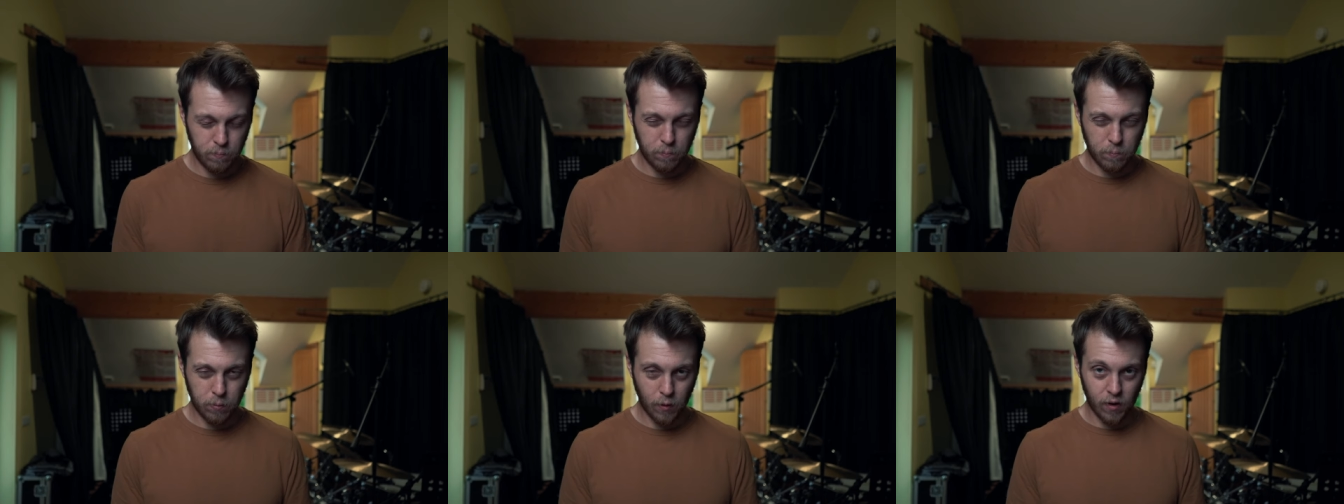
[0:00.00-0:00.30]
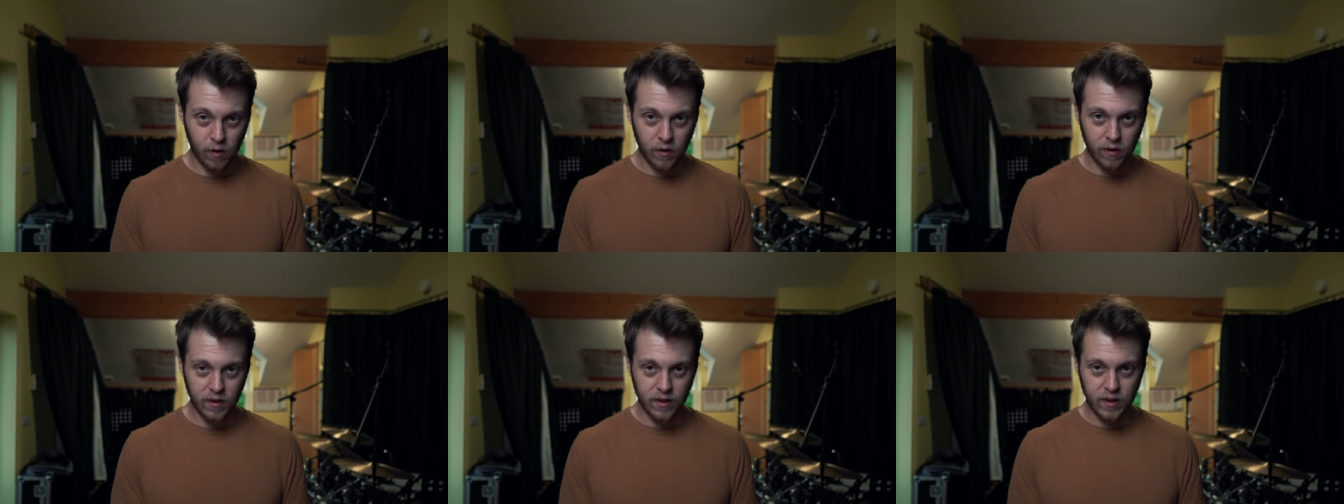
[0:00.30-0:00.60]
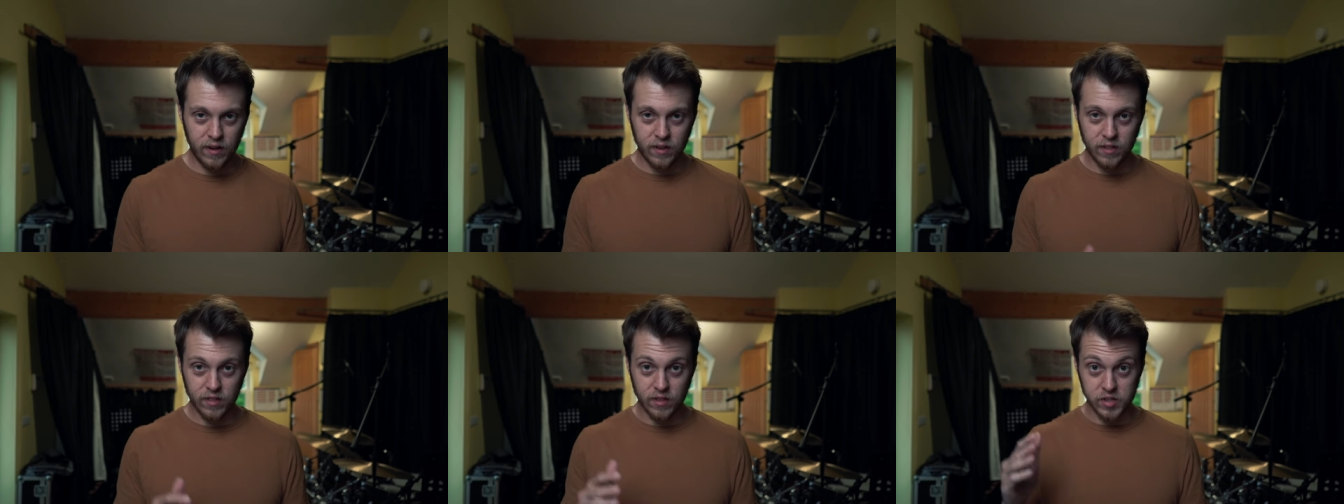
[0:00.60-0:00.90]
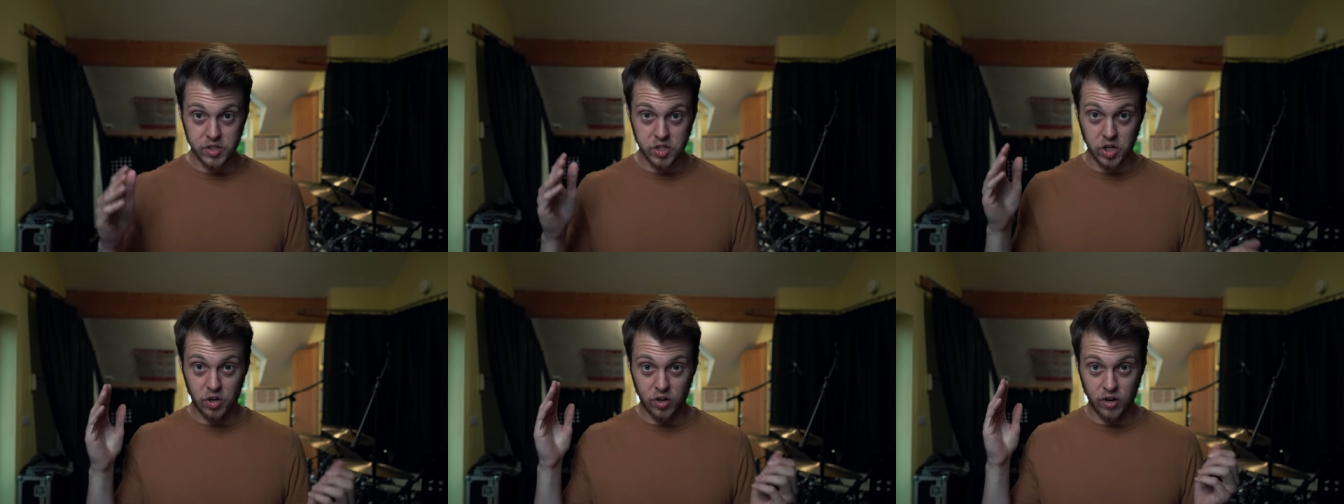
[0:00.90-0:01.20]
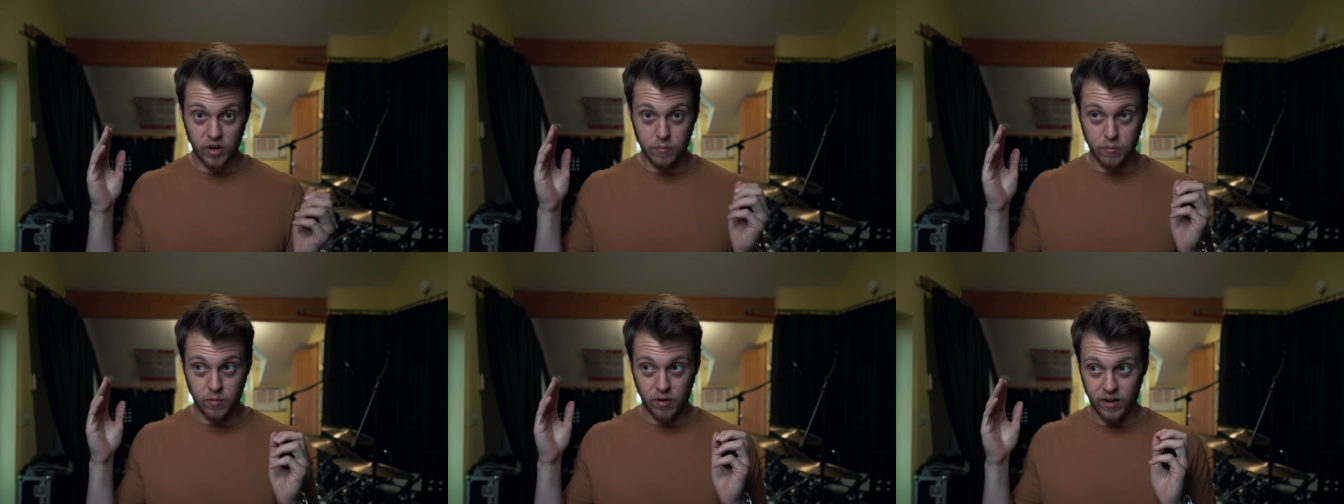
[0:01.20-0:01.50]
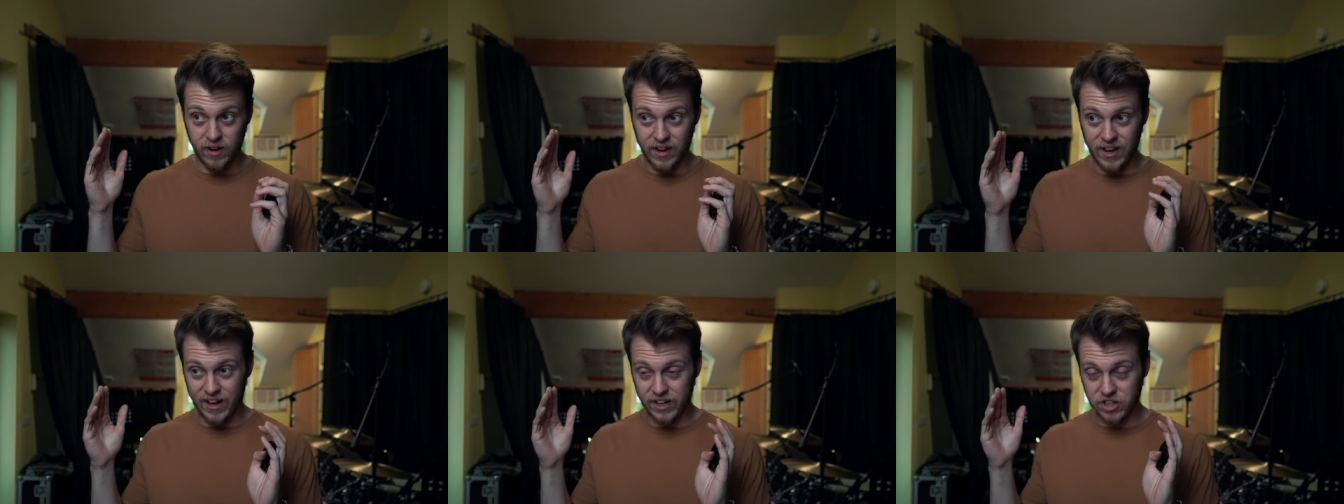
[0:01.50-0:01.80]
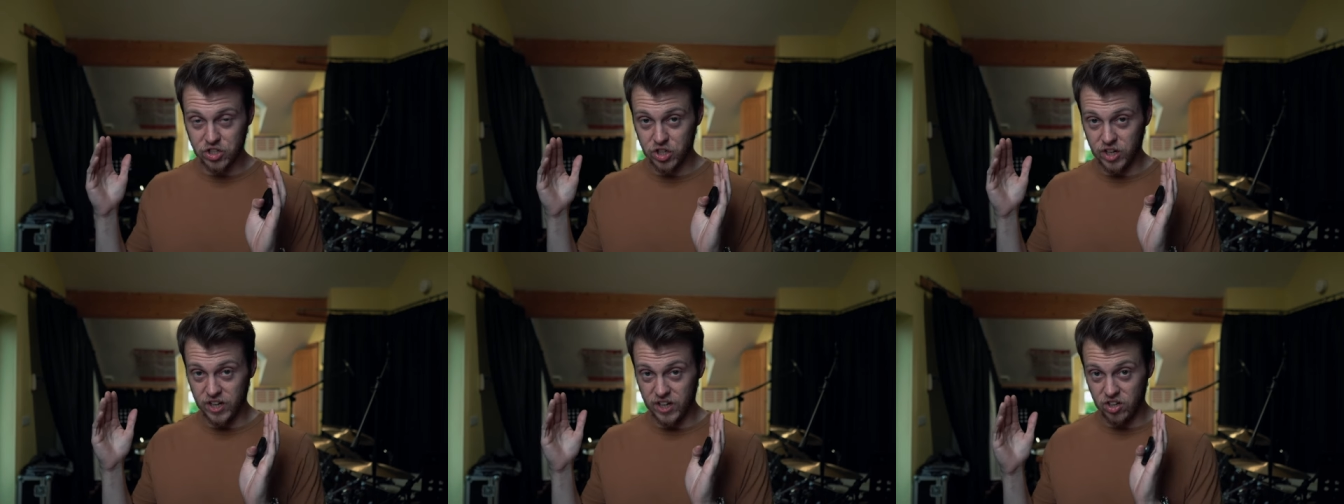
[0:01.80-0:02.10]
by the time I
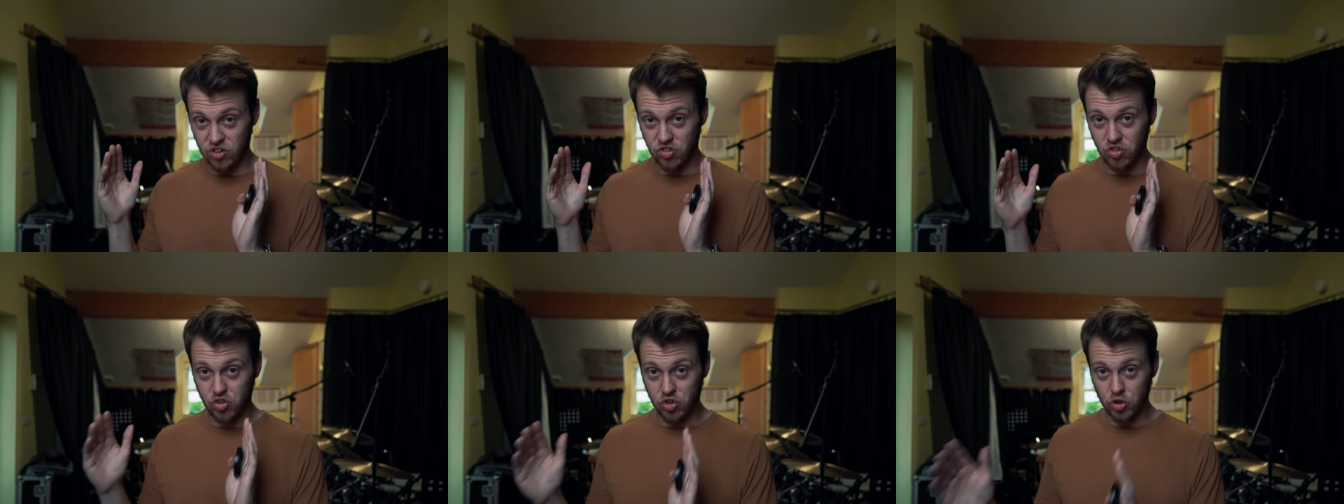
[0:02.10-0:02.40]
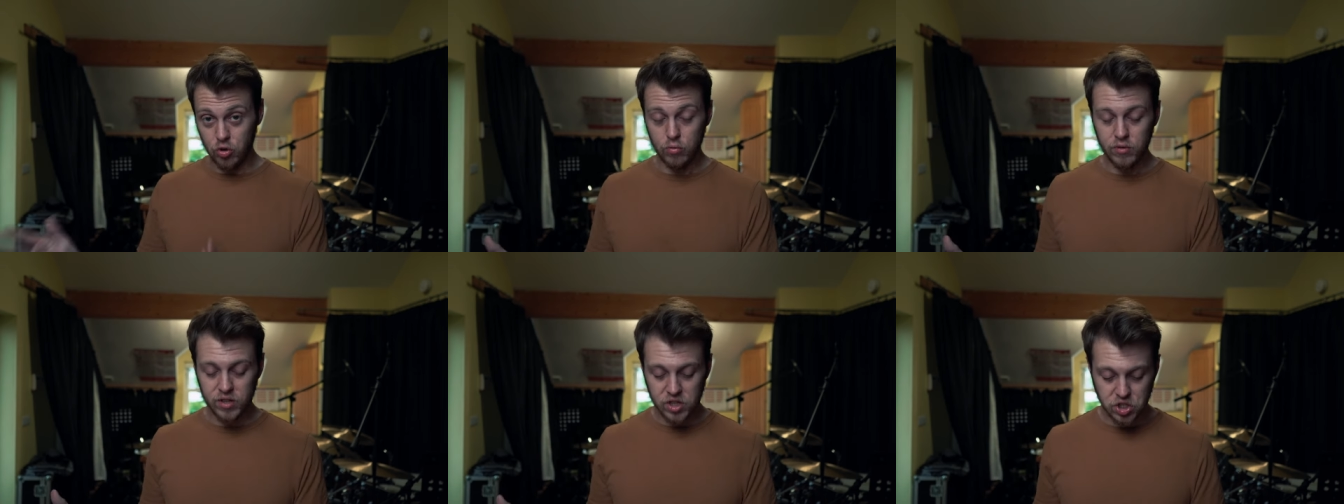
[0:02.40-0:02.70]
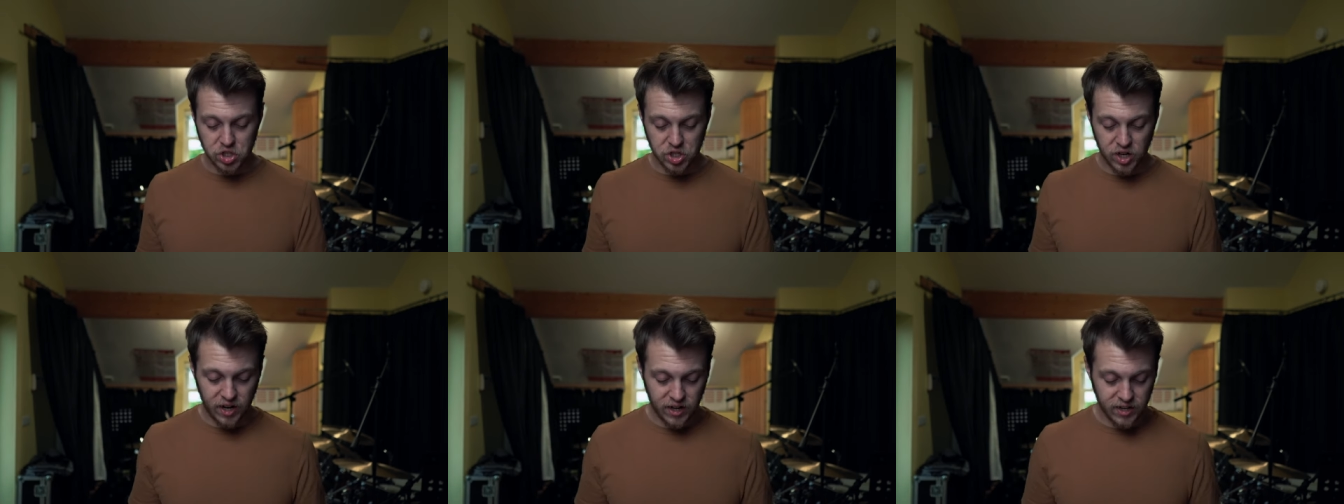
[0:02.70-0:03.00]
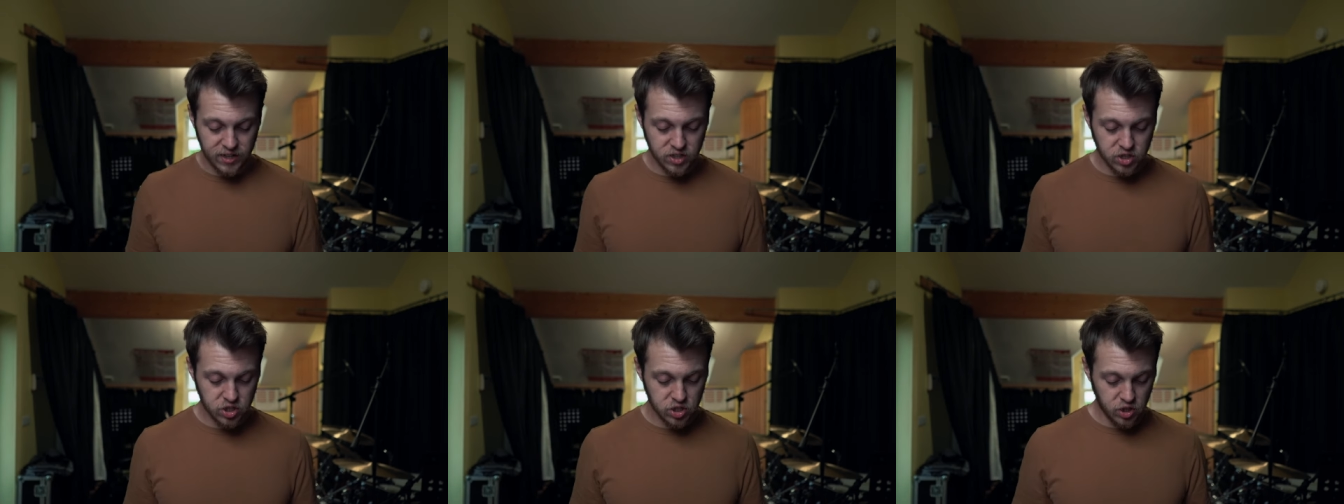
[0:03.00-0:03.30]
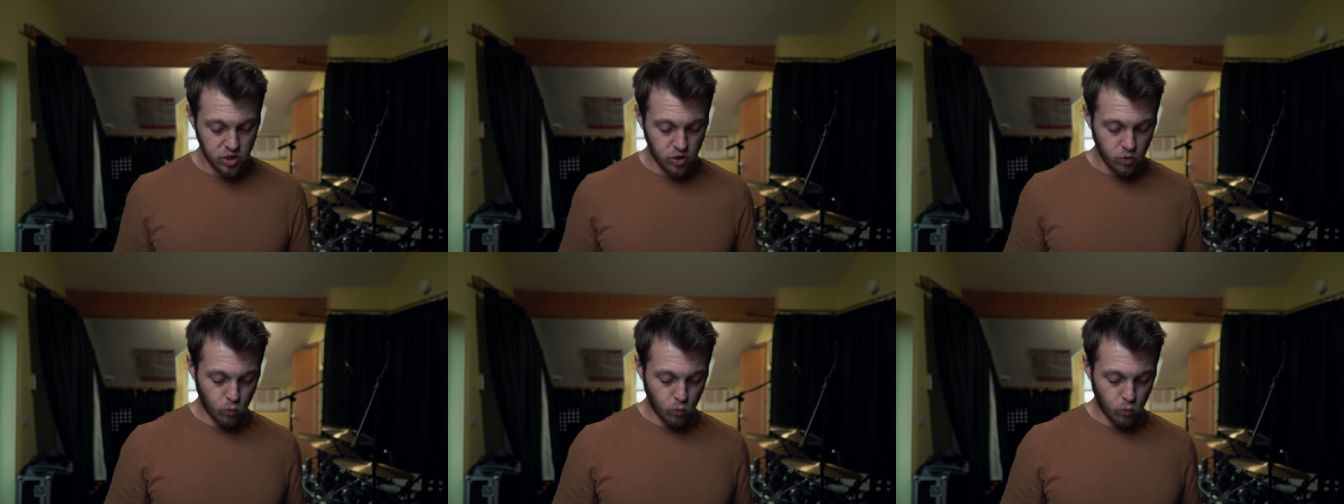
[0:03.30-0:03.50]
actually do this challenge,